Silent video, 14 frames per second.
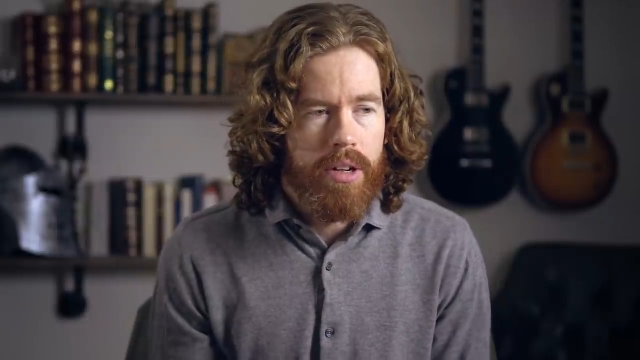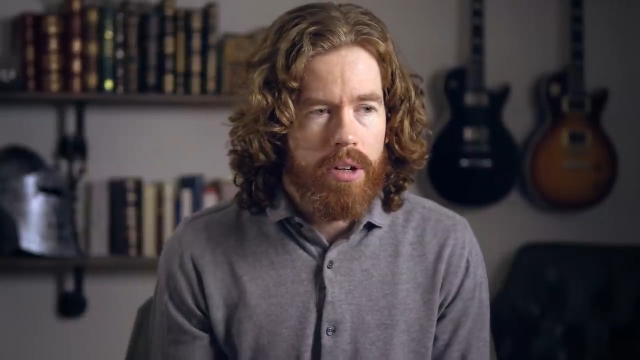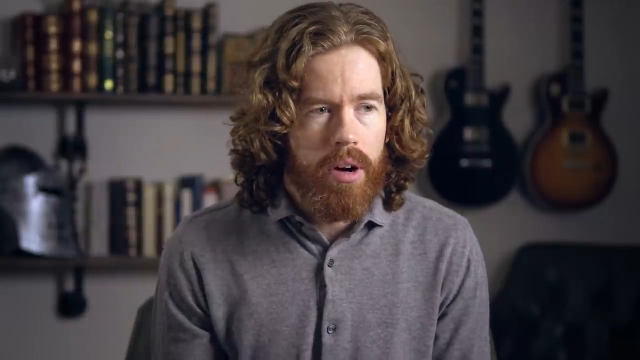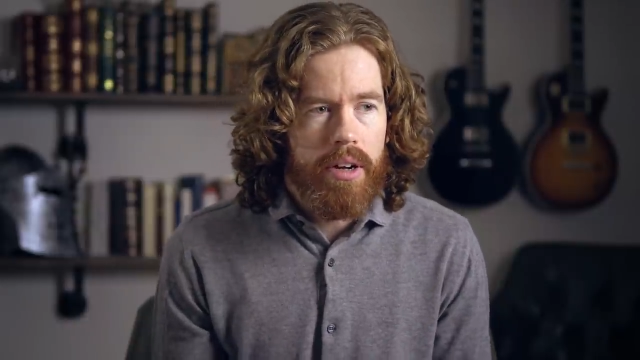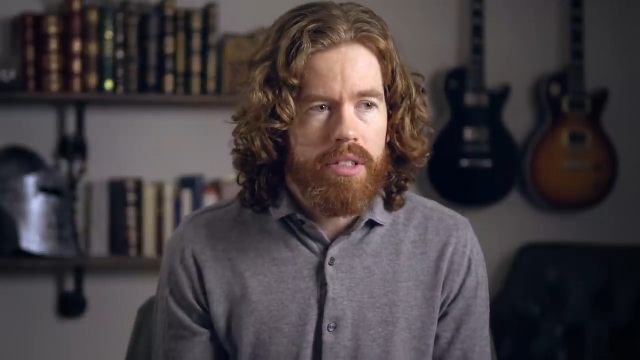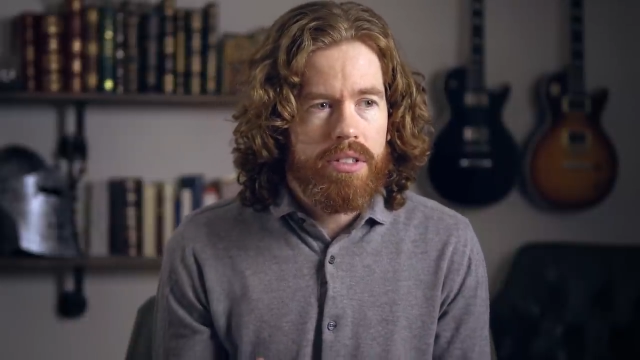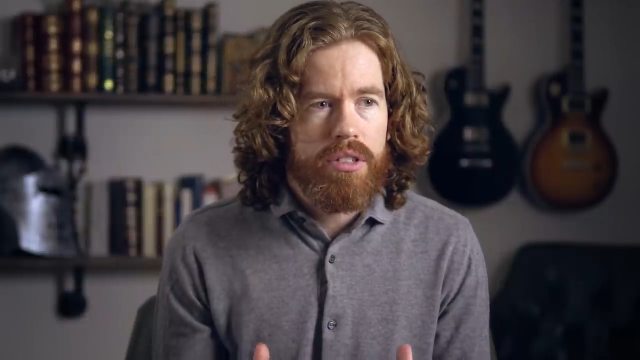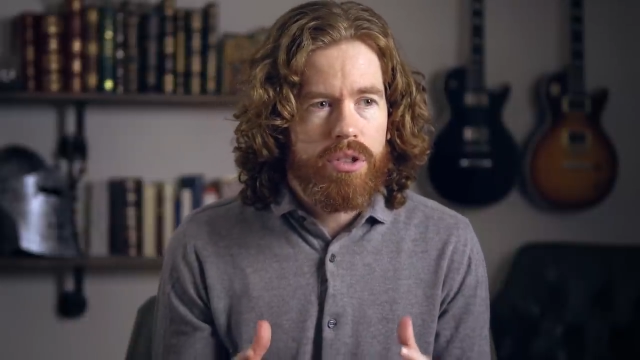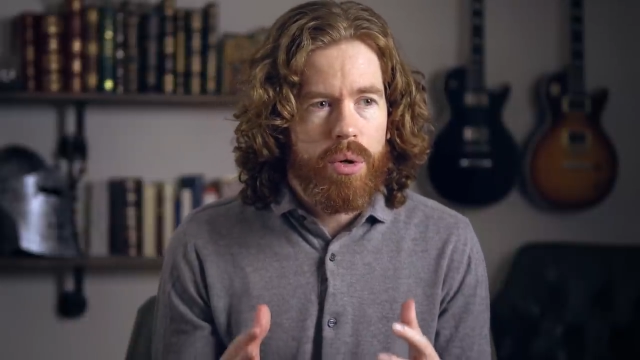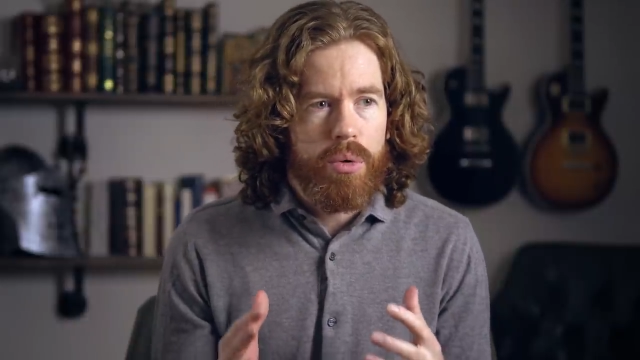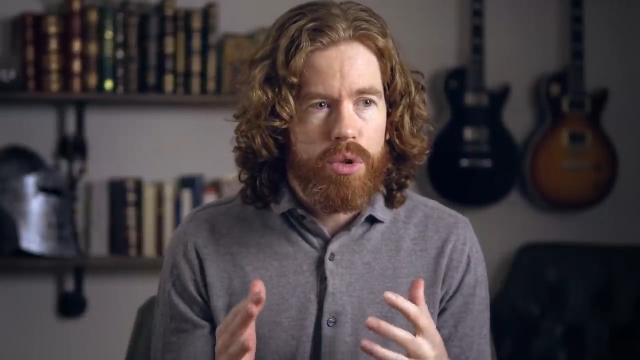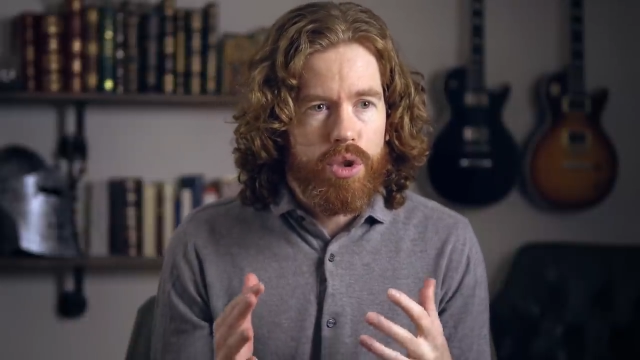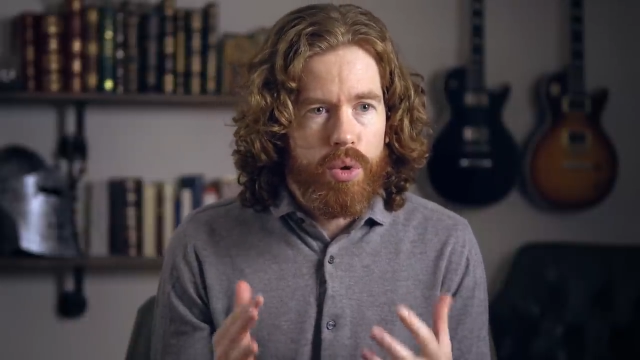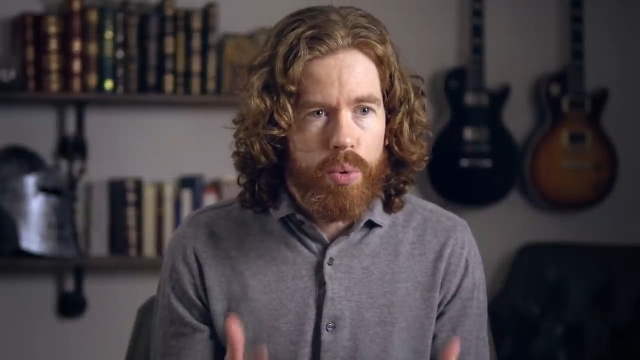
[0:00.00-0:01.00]
God isn't
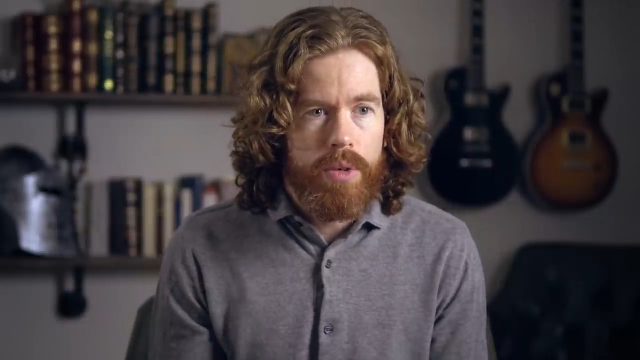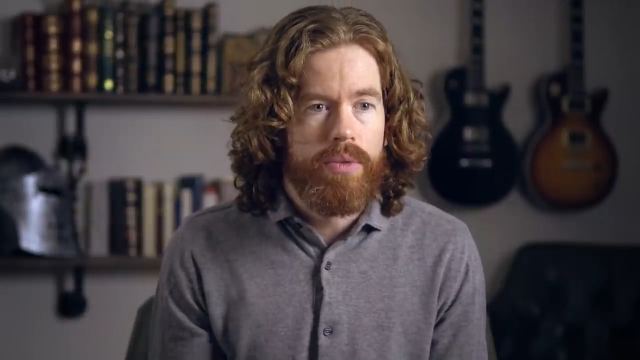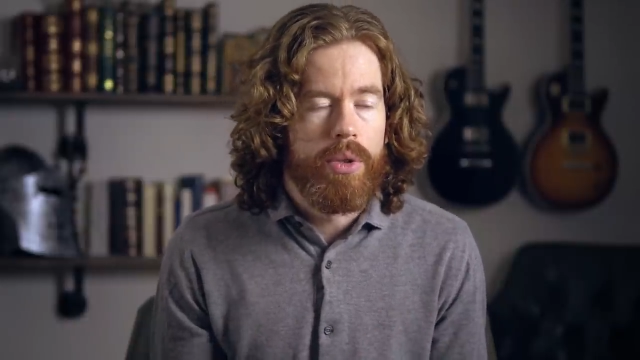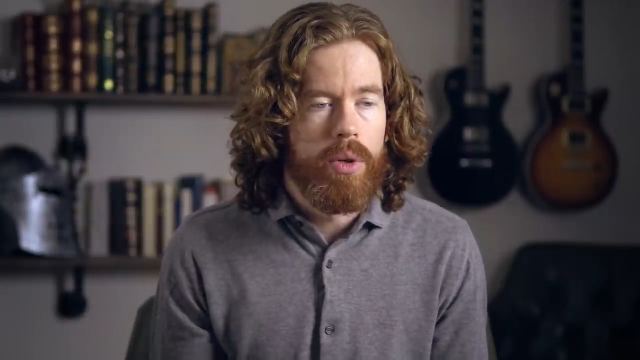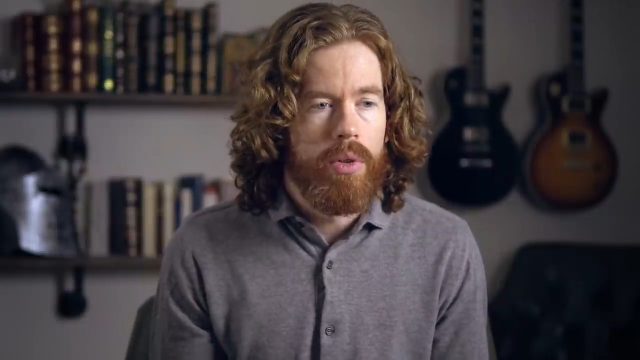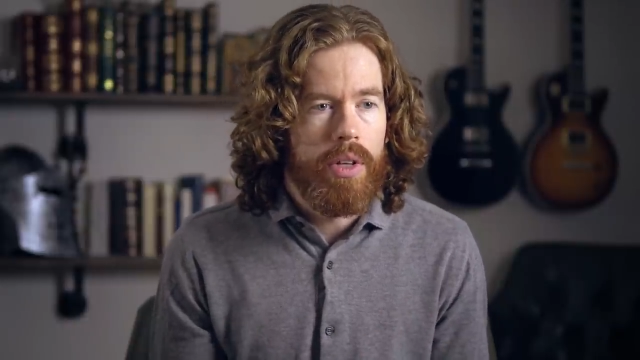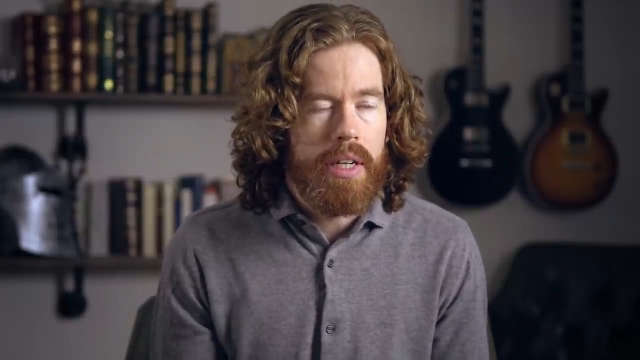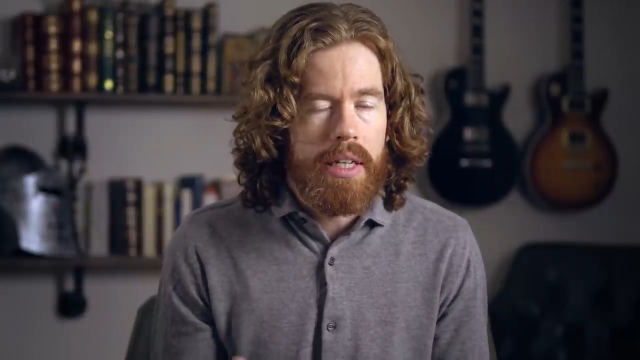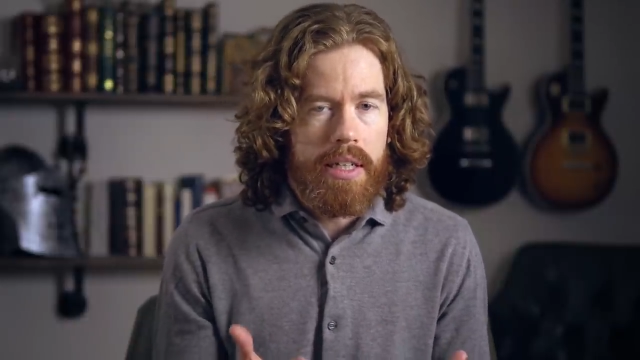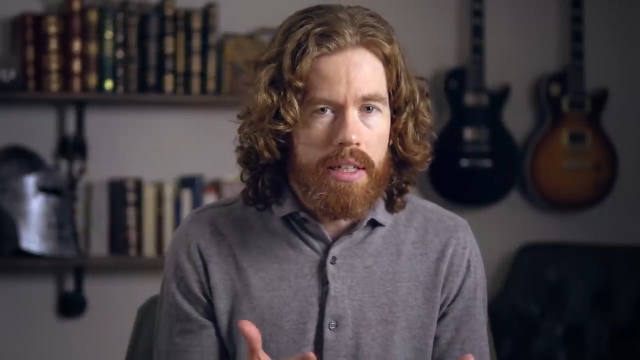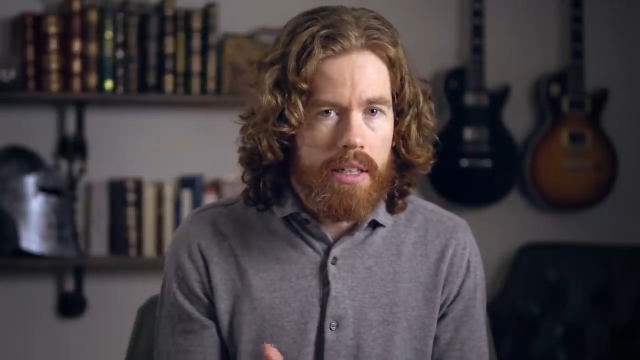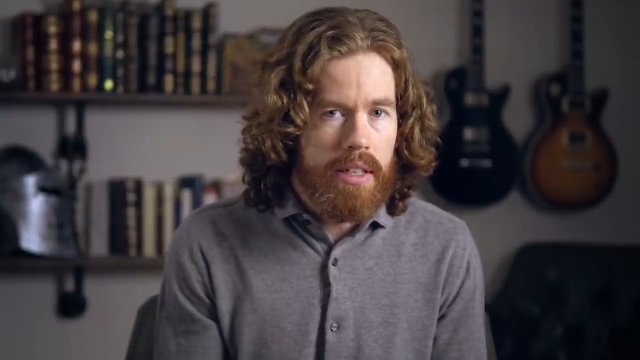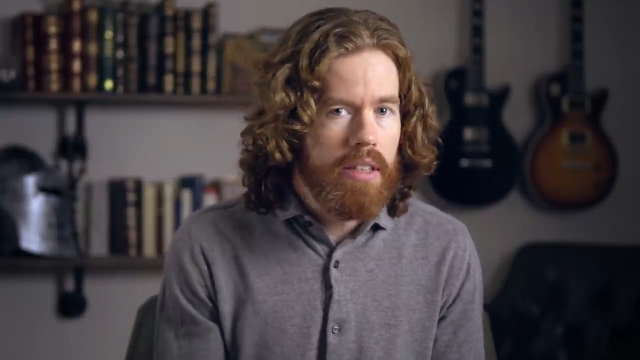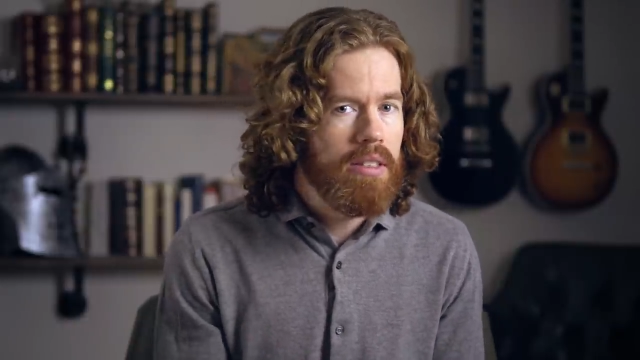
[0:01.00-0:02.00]
so trivial that he
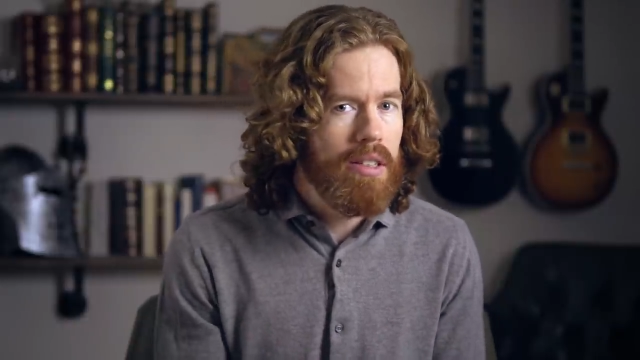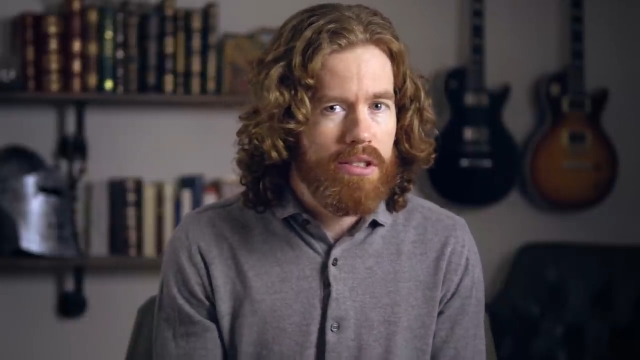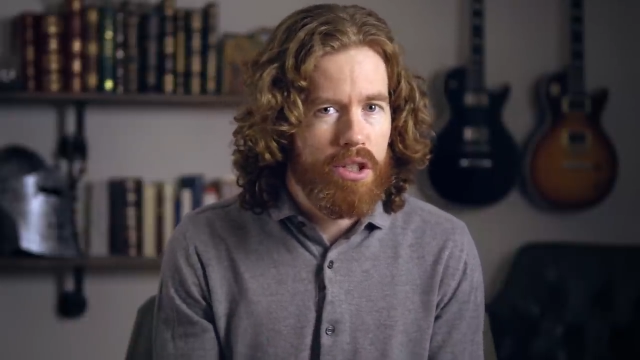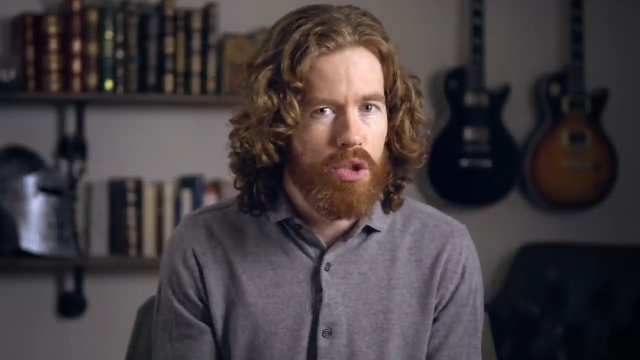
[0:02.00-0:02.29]
needs us